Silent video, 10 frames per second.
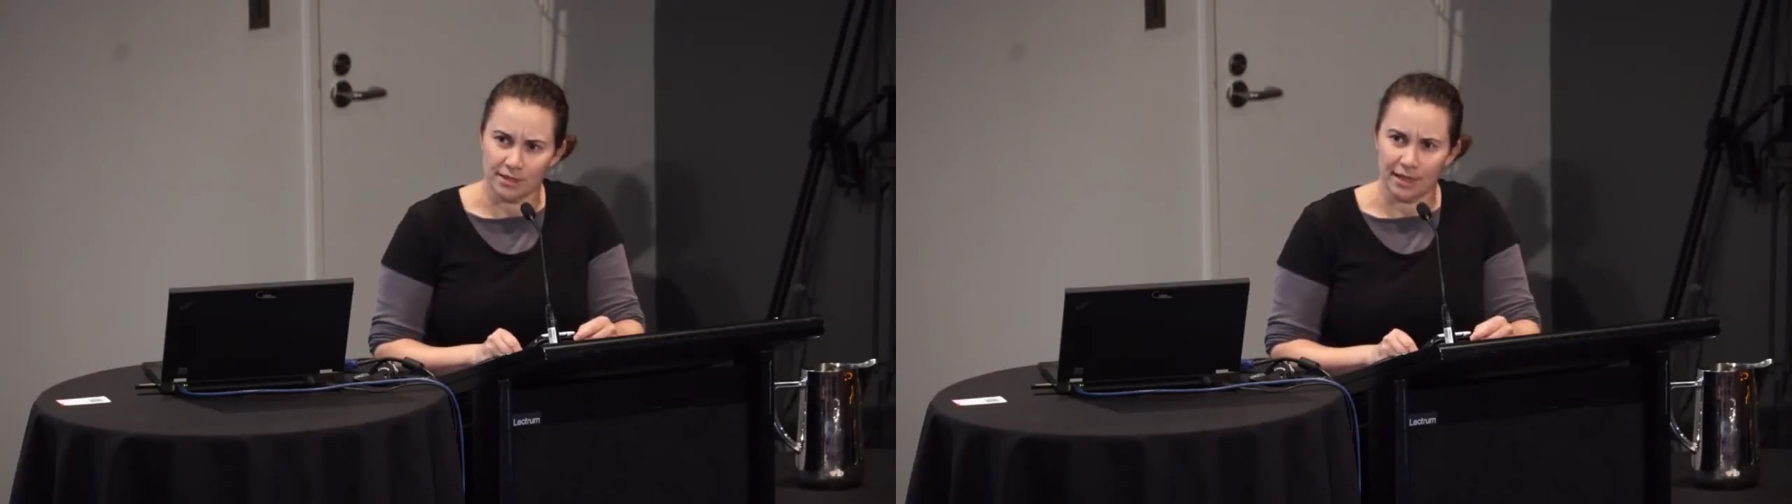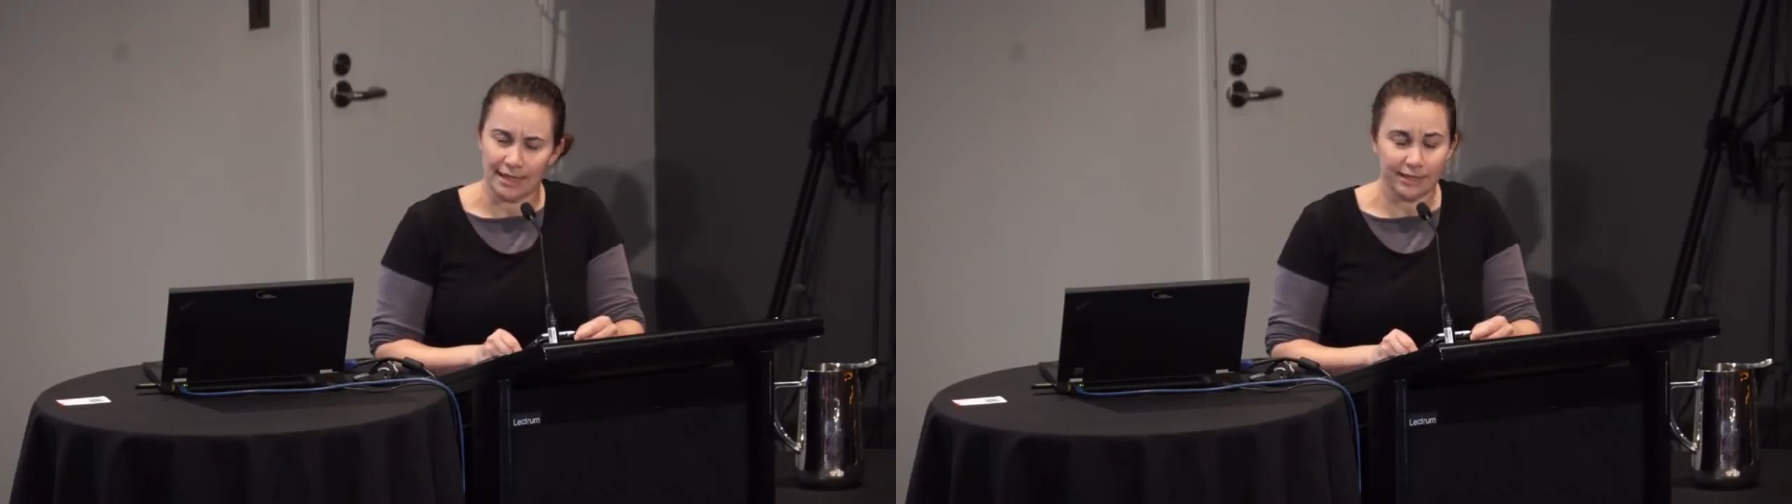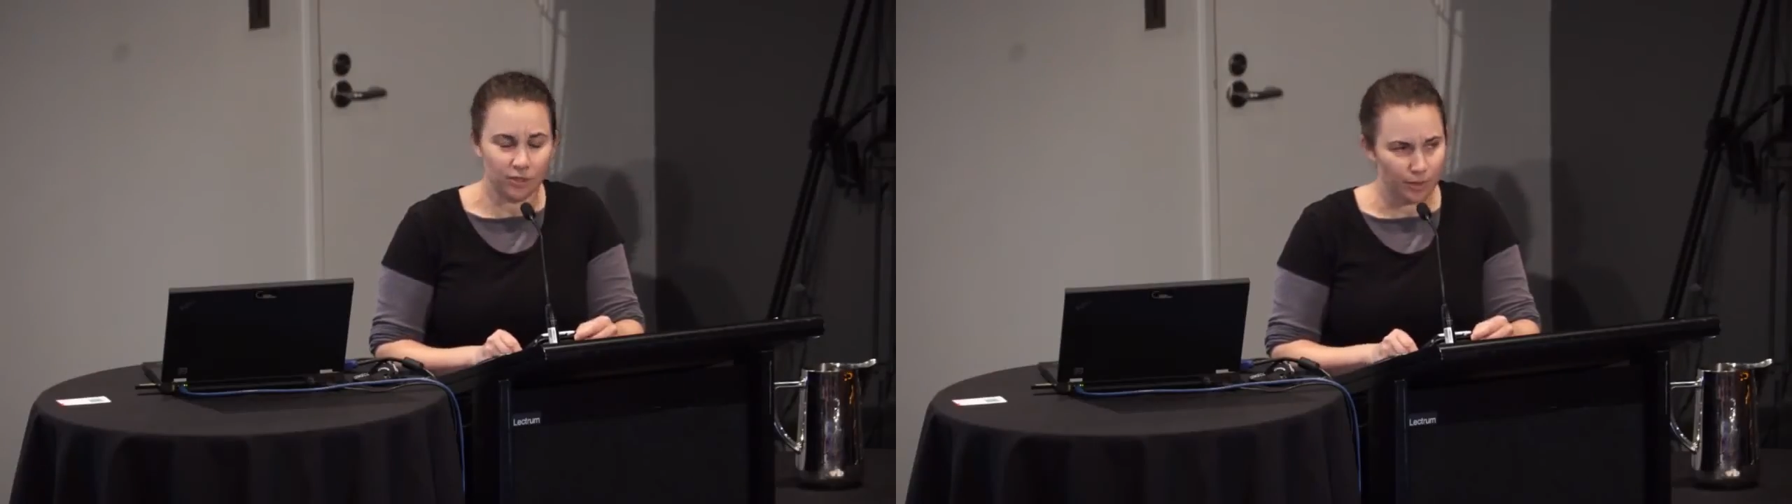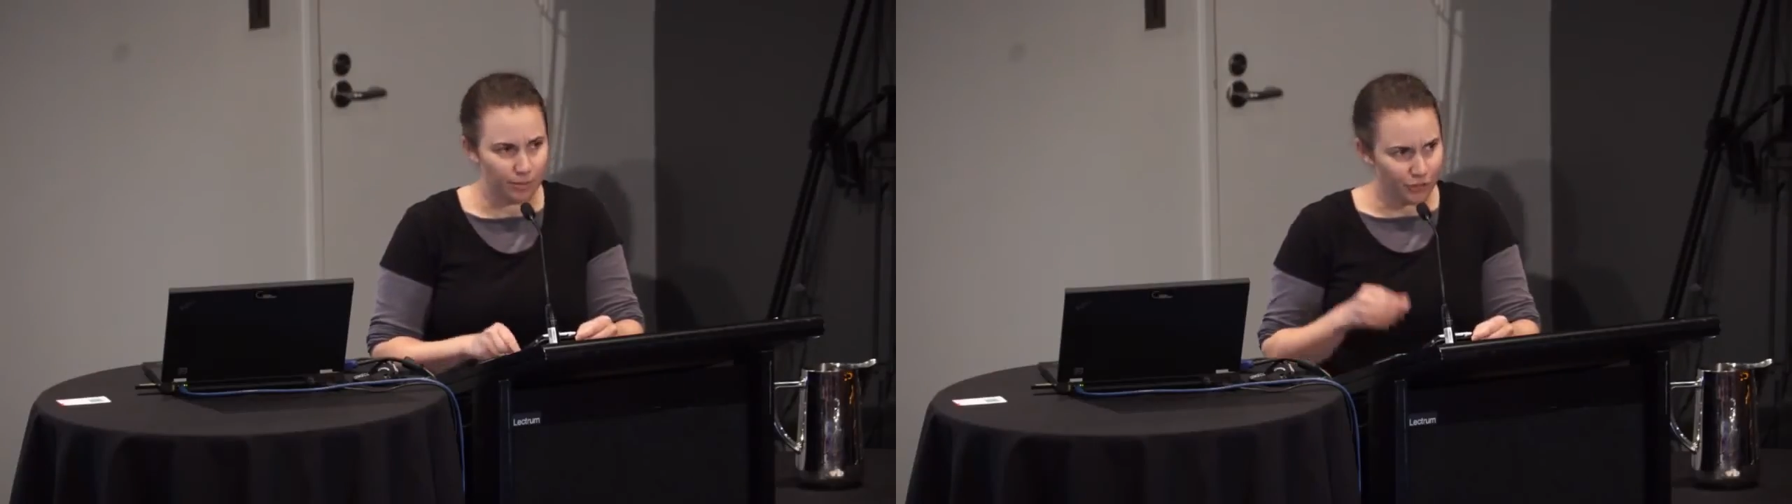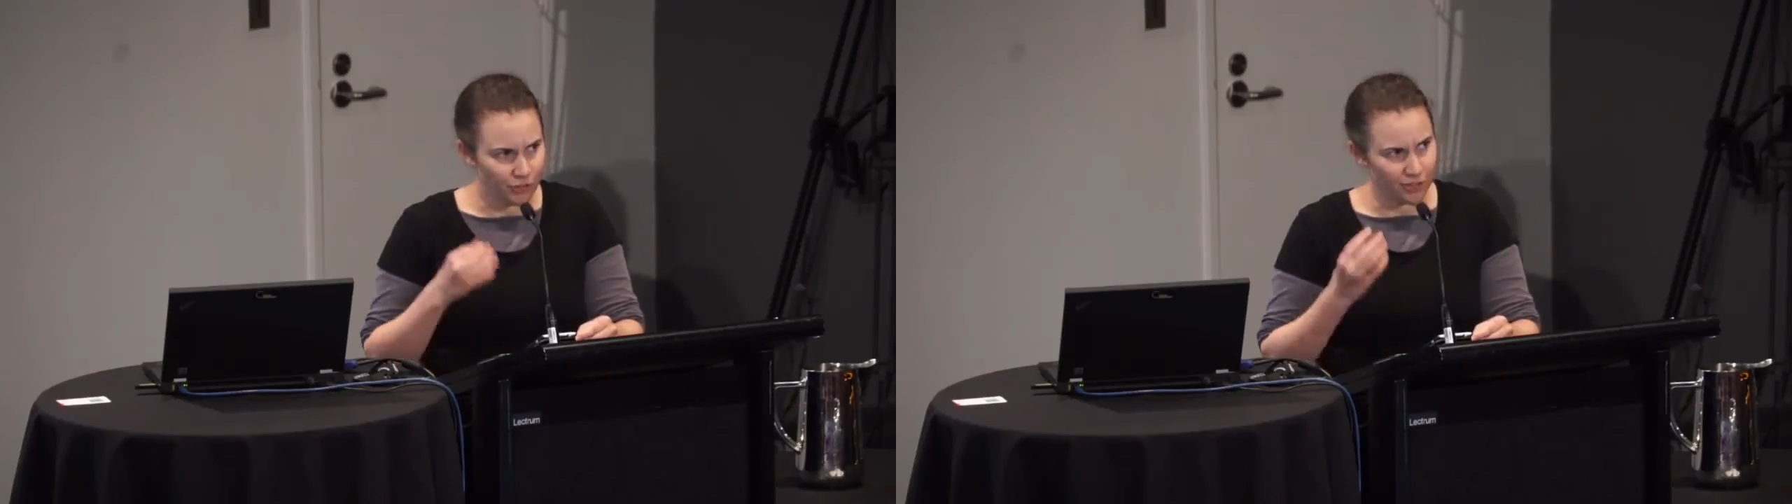a little bit,
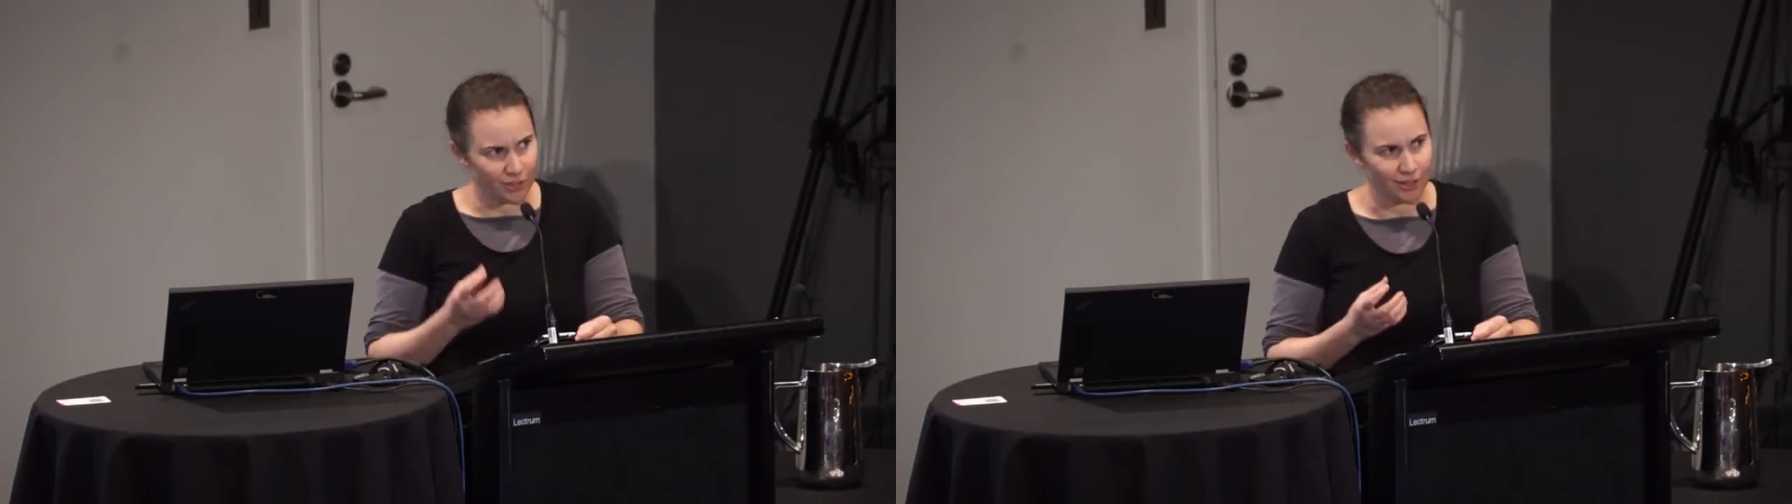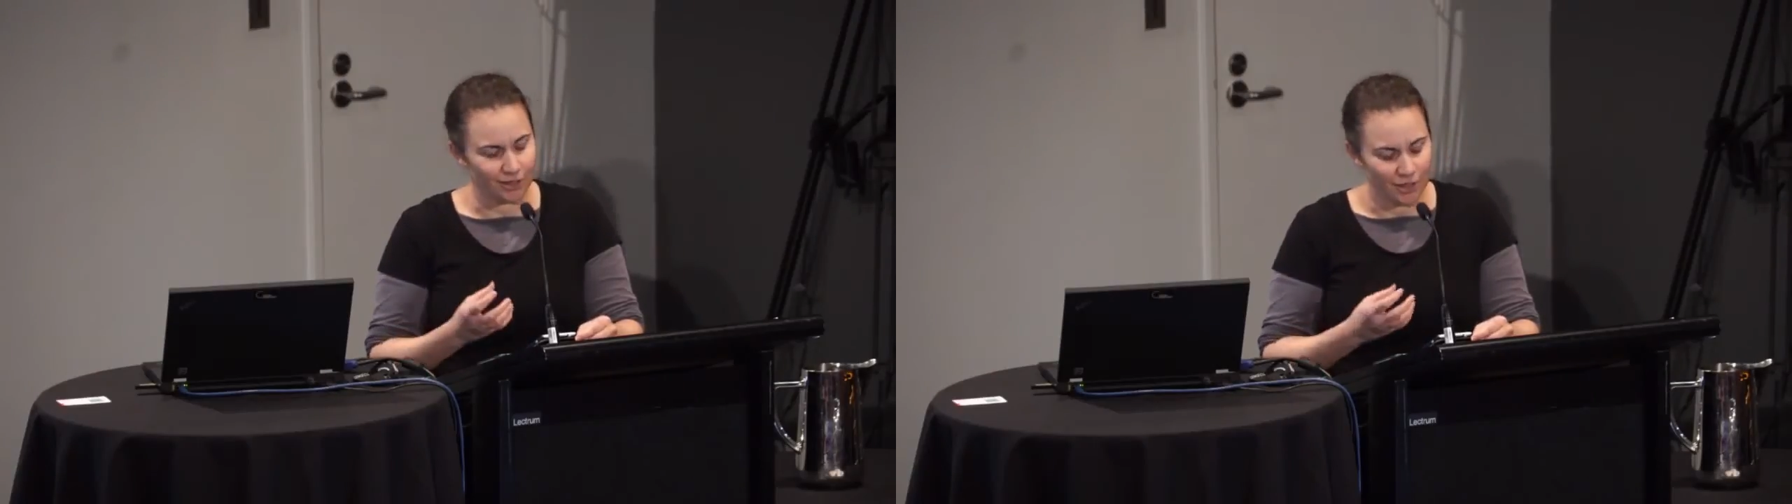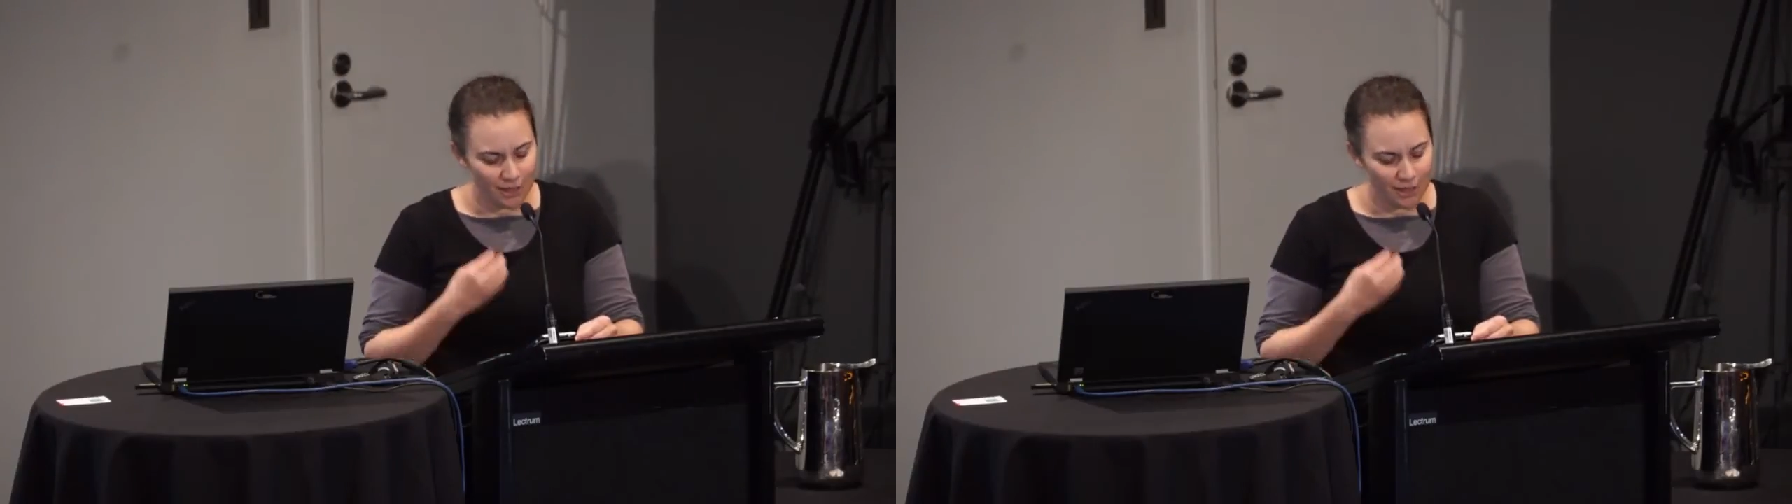but just to